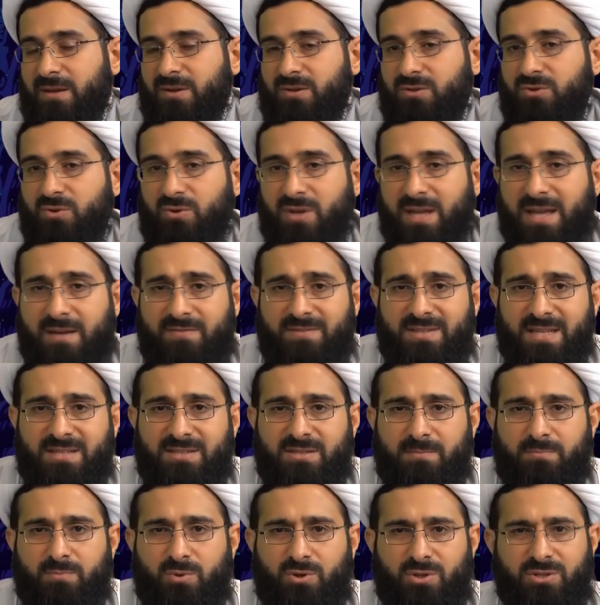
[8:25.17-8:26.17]
You leave
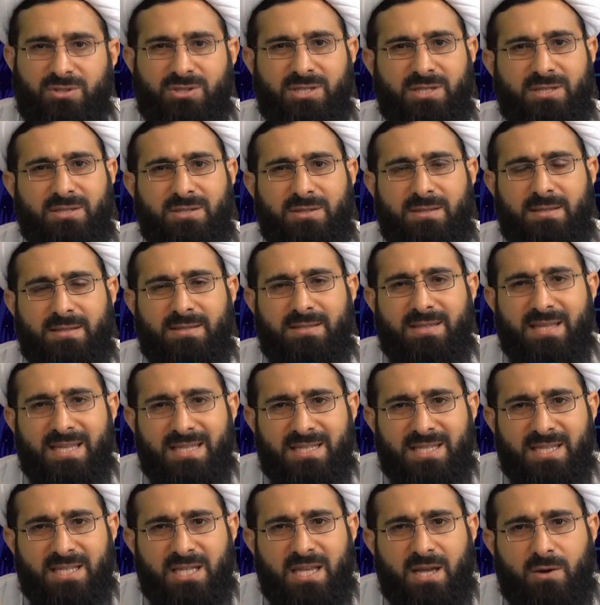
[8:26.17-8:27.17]
disappointed,
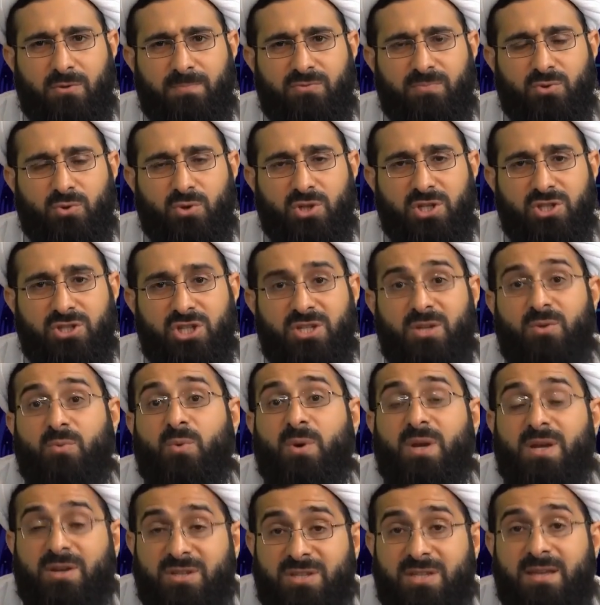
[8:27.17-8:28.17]
thinking how foolish it
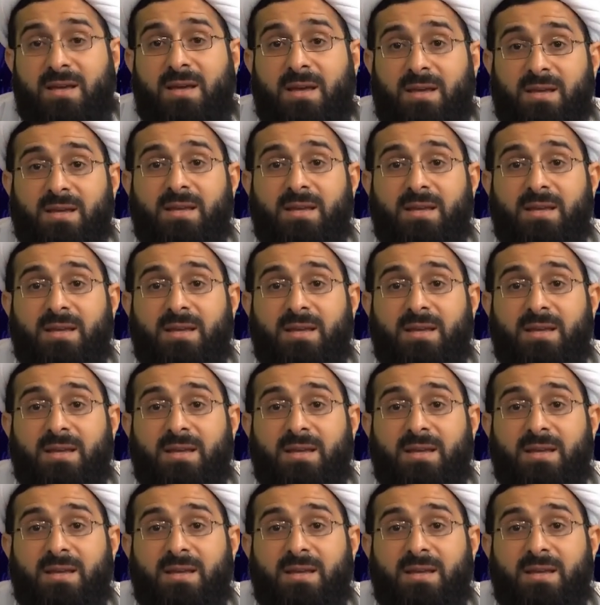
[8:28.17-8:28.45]
was.